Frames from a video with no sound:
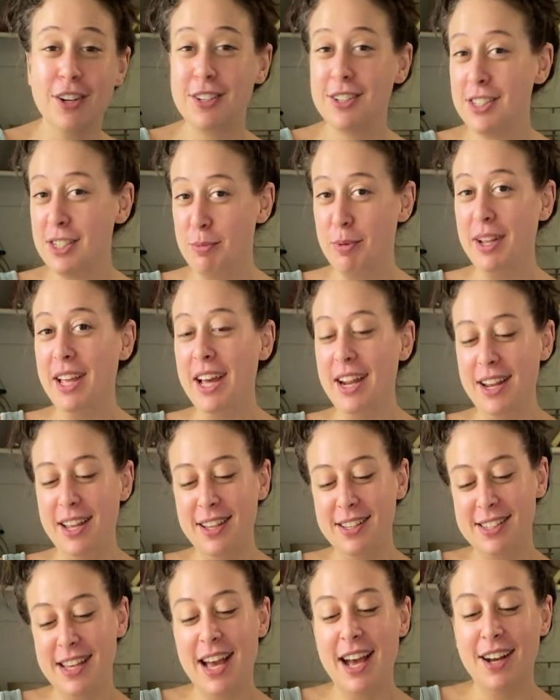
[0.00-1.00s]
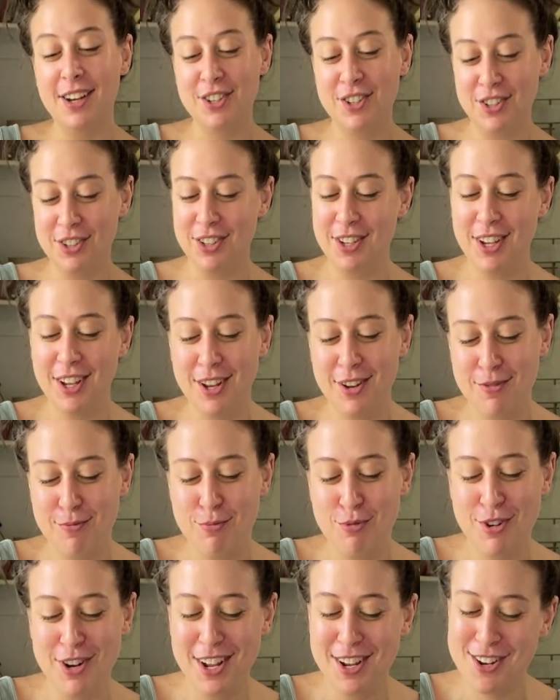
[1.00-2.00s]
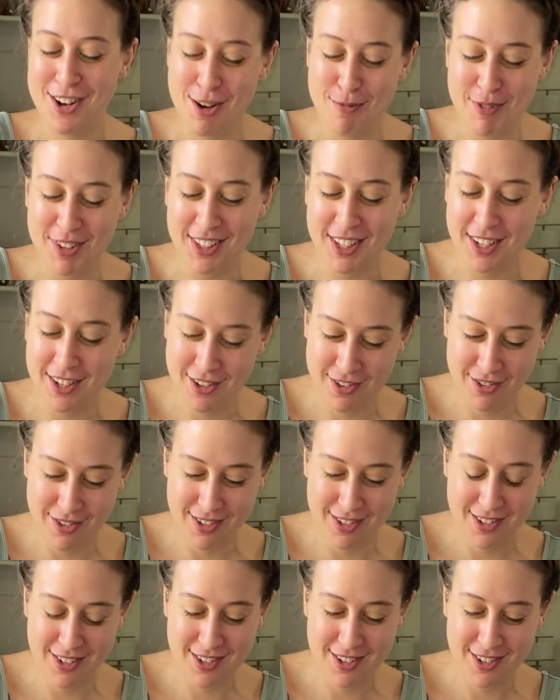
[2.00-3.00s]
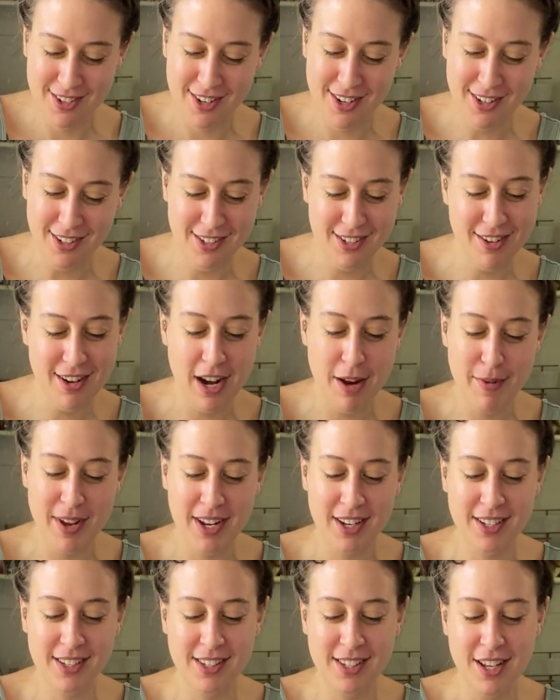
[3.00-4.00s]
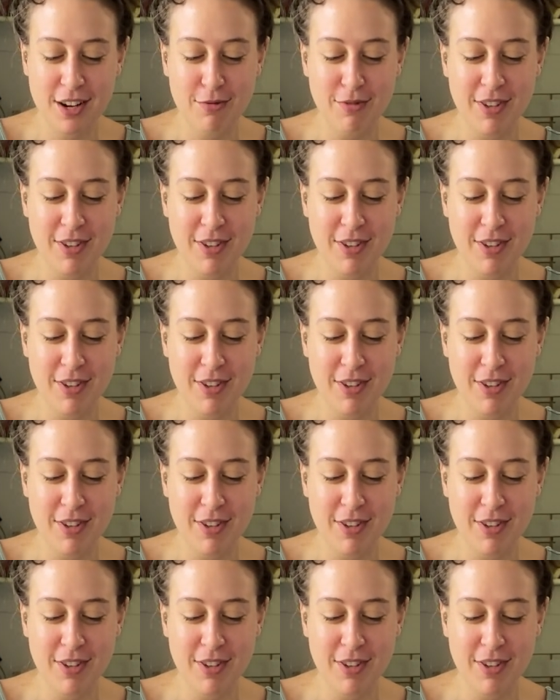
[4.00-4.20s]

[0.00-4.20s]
spaghetti is actually pretty commonly used in ceramics. And we